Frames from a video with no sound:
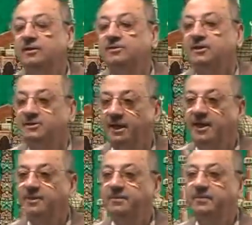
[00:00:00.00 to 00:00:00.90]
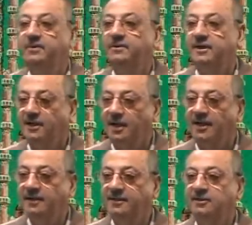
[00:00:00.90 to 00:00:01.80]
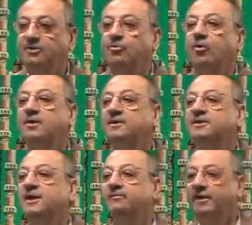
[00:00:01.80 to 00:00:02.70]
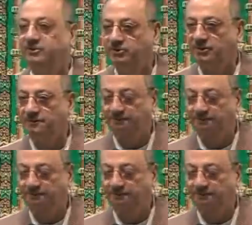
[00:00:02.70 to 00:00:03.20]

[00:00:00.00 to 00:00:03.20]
the type, the kind, the quality of action.